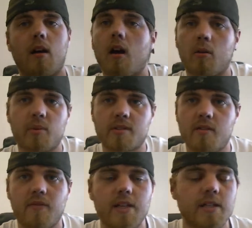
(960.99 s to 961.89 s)

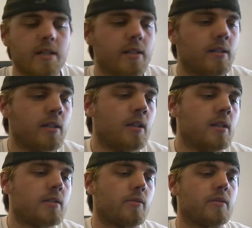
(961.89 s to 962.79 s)
100% VG,
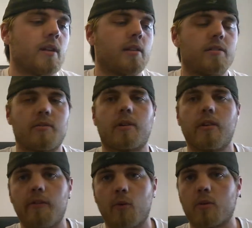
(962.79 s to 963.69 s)
so it's not
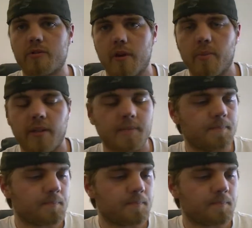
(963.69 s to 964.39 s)
strictly for dripping.